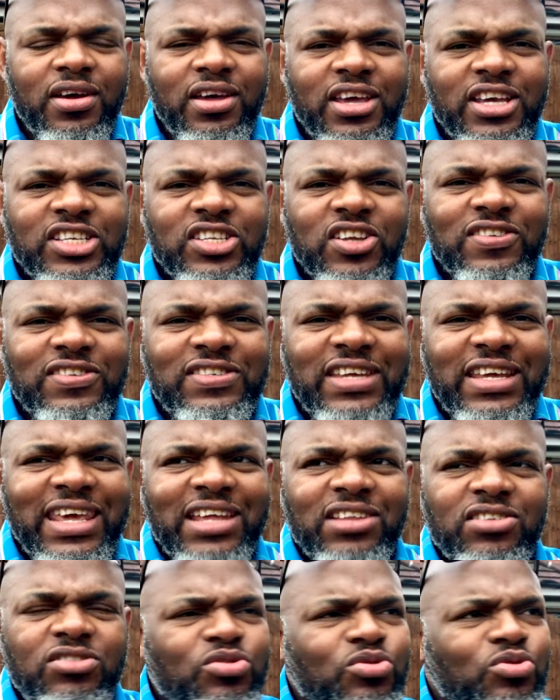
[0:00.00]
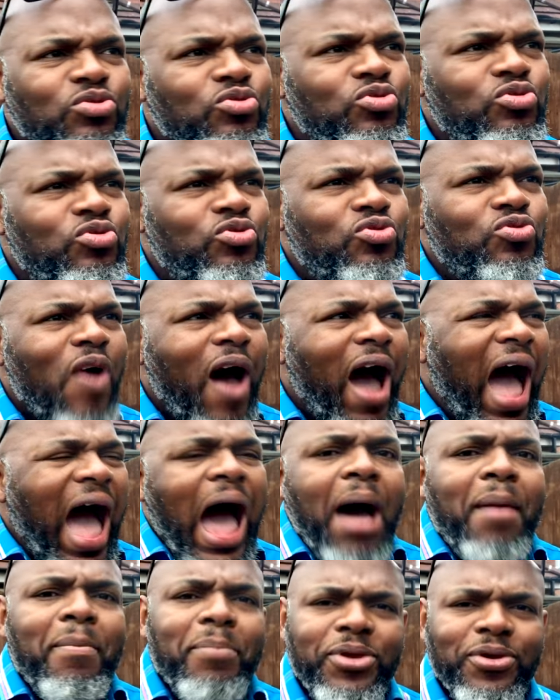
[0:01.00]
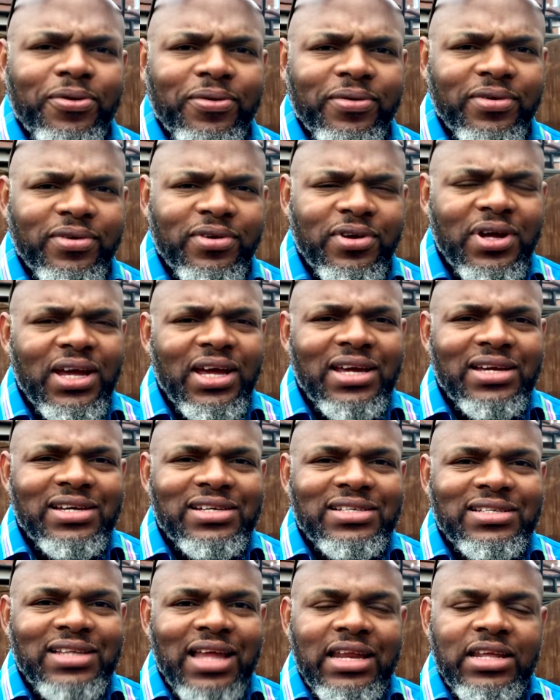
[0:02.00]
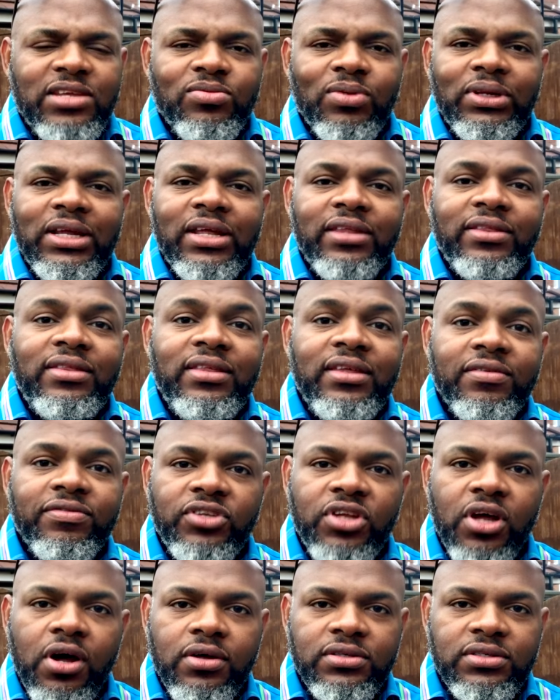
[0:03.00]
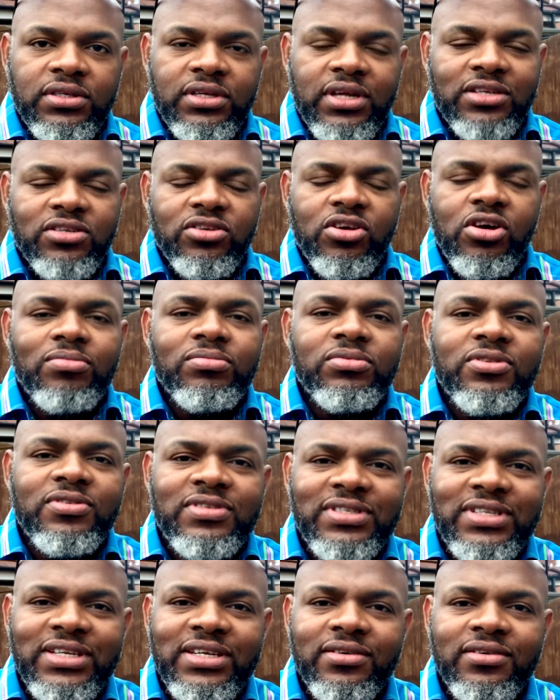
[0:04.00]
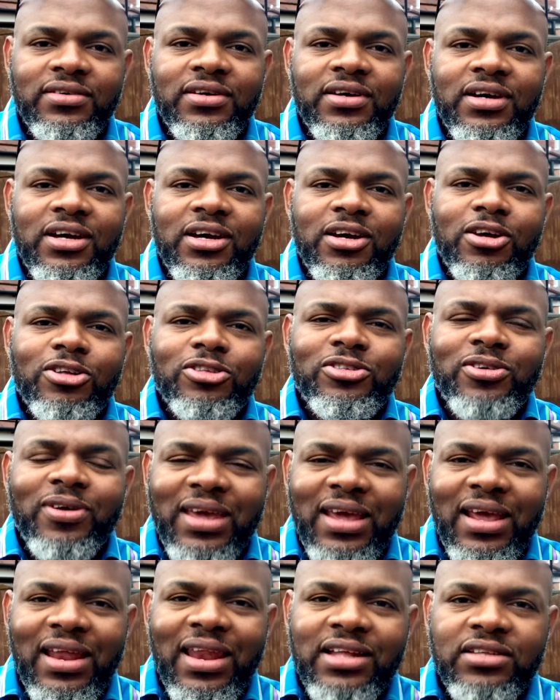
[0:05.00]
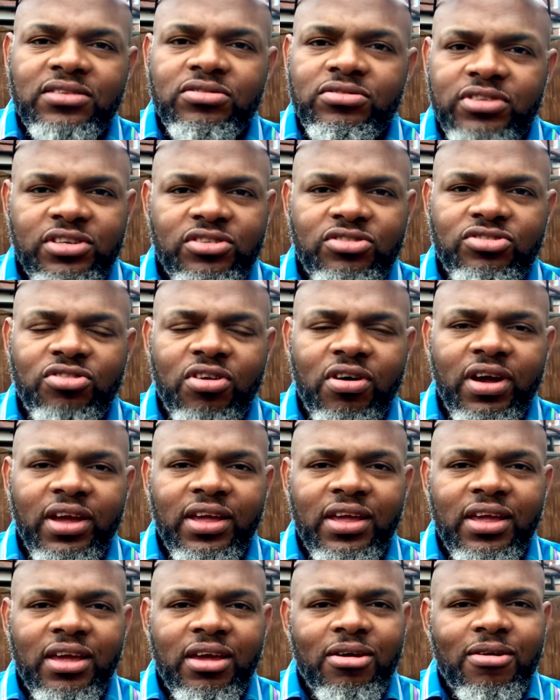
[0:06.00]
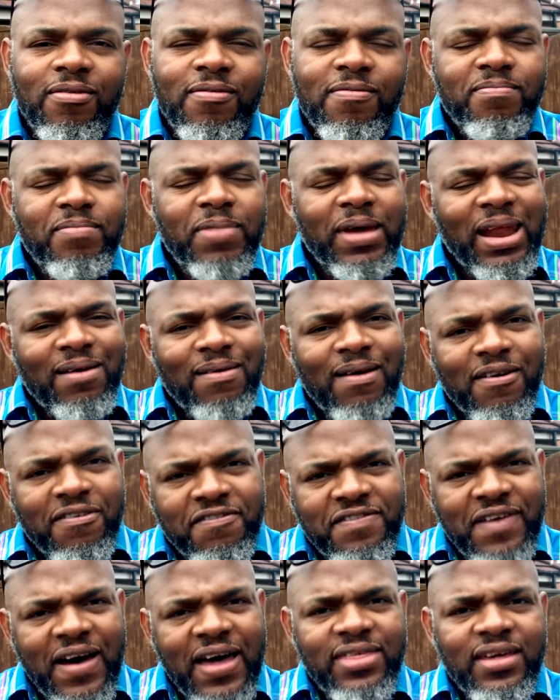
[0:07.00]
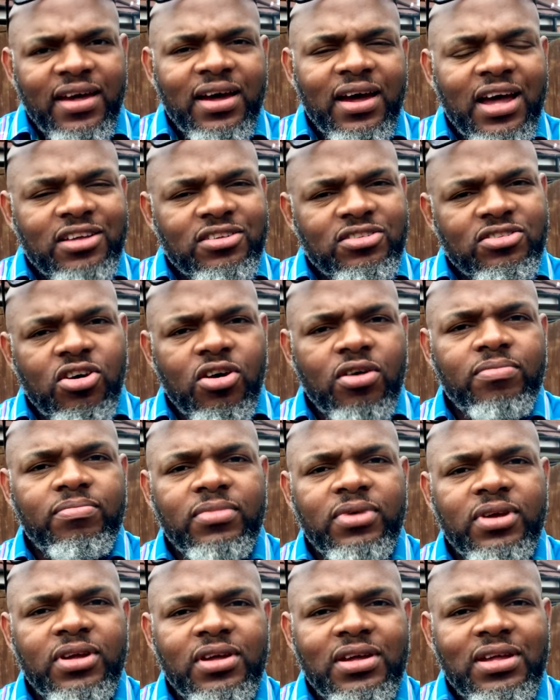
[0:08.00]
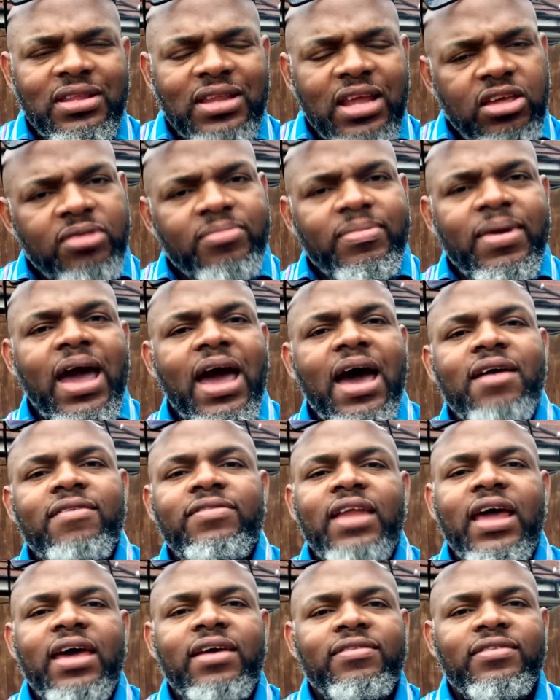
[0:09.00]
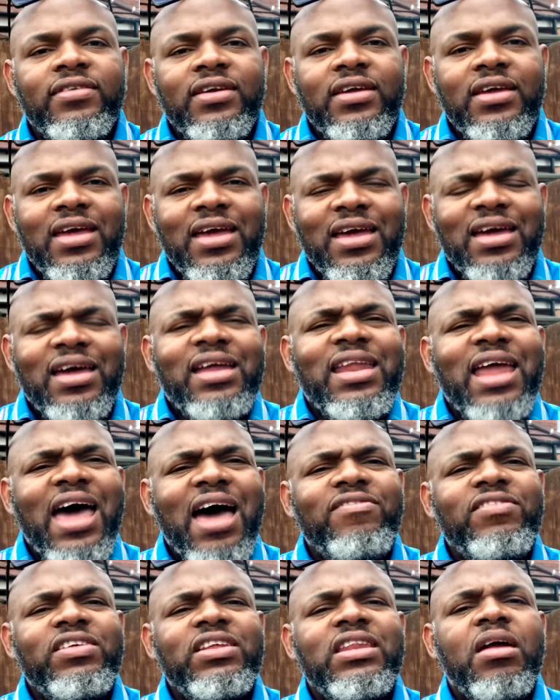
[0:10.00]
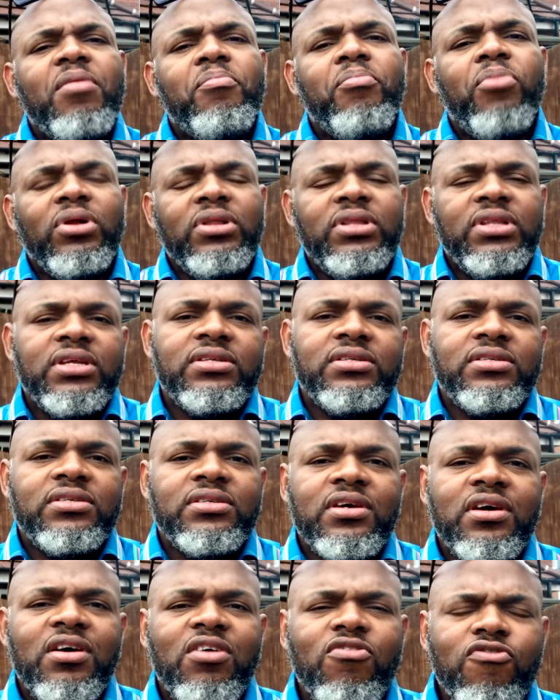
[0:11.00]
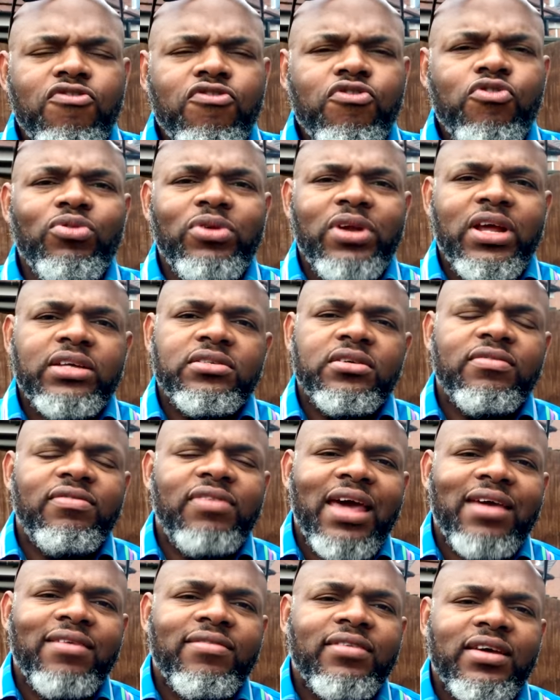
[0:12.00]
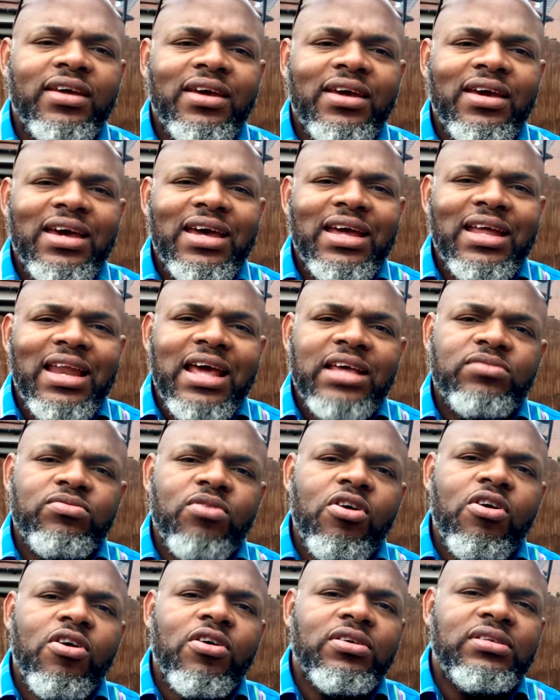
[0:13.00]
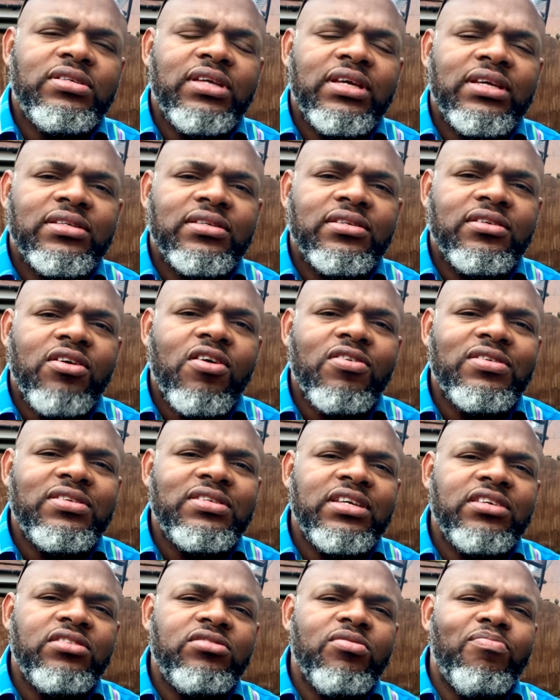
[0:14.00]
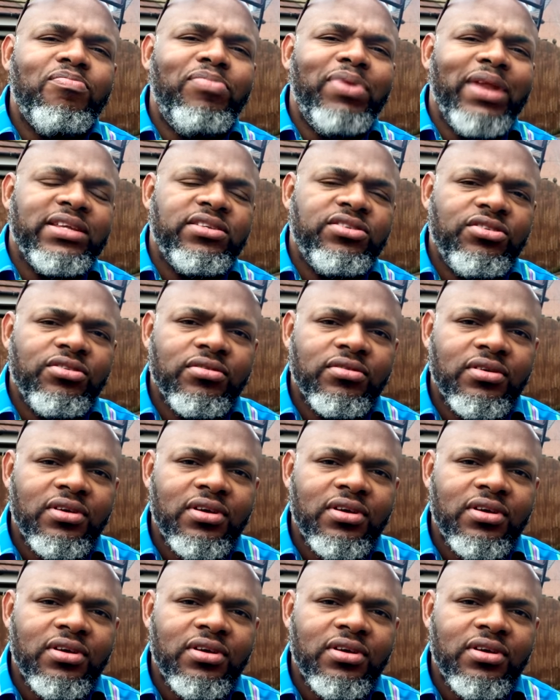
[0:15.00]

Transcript: He's not seeking to harm you. That is what the thief does. He has come to steal, to kill, and to destroy. But our Father has come that you may have life and have in abundance, fullness of life. That is what God seeks. God seeks to bless you.